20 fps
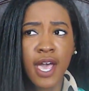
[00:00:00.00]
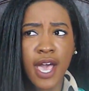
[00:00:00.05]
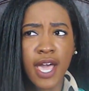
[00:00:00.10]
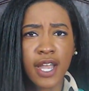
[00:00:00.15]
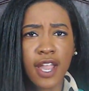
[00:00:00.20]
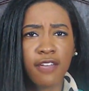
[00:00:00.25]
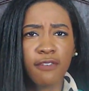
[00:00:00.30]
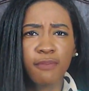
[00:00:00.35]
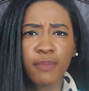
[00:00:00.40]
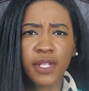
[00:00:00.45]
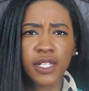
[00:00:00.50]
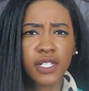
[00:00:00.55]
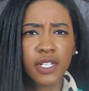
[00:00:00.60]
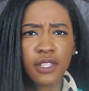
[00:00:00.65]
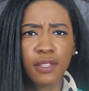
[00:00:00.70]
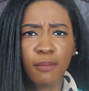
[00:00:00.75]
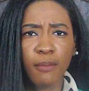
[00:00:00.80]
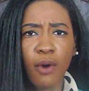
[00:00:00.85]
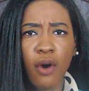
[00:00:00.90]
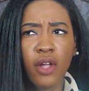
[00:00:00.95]
and I've been to
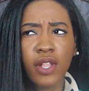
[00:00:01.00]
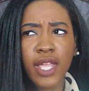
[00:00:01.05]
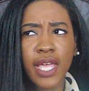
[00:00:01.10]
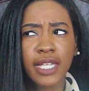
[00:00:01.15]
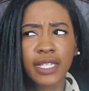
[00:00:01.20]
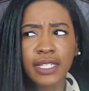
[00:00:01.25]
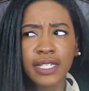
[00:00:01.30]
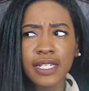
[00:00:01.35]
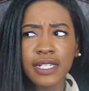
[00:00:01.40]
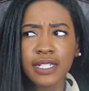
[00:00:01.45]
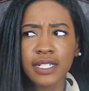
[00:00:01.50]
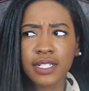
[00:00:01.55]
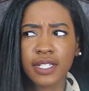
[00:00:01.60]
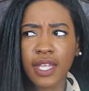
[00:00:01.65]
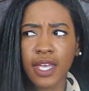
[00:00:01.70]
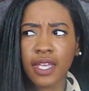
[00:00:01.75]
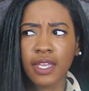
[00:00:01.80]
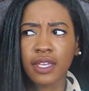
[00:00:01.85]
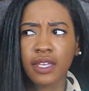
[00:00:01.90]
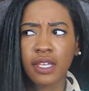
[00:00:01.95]
the mall at least
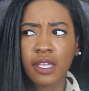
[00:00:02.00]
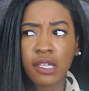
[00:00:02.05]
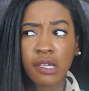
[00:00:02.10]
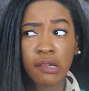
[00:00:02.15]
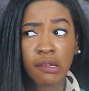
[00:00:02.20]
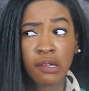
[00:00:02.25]
like